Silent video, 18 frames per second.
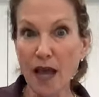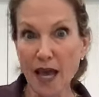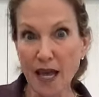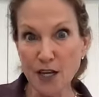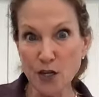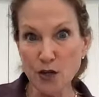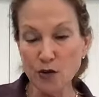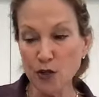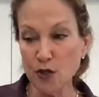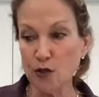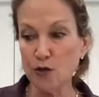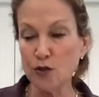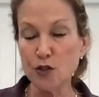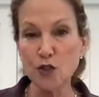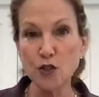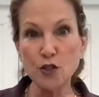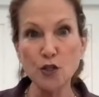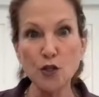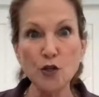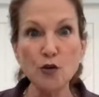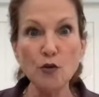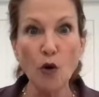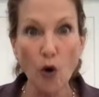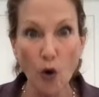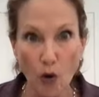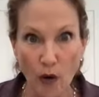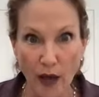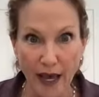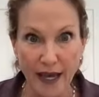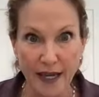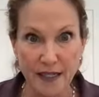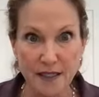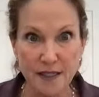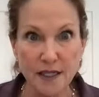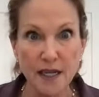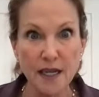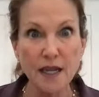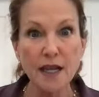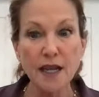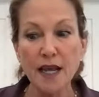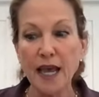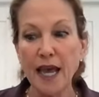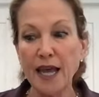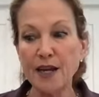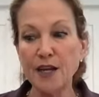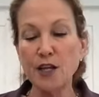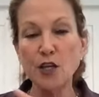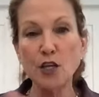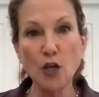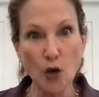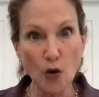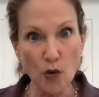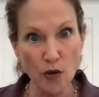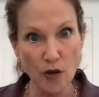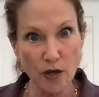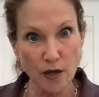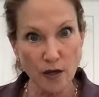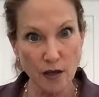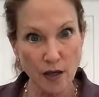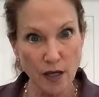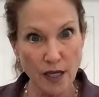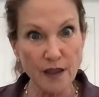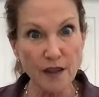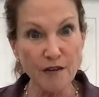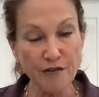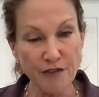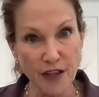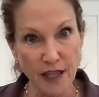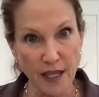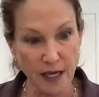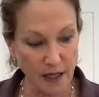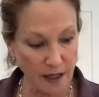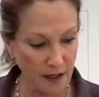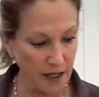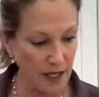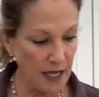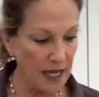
and you use two whole eggs and a yolk in the filling